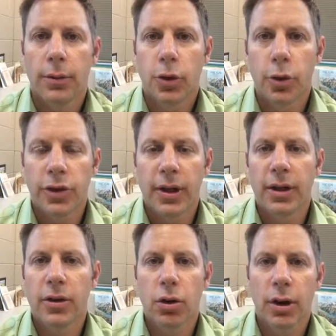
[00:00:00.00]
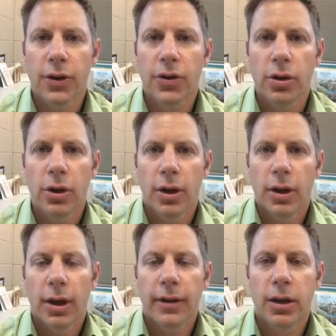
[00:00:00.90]
Towards the end of your lesson,
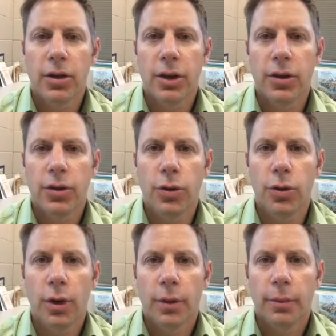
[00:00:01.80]
I think you need to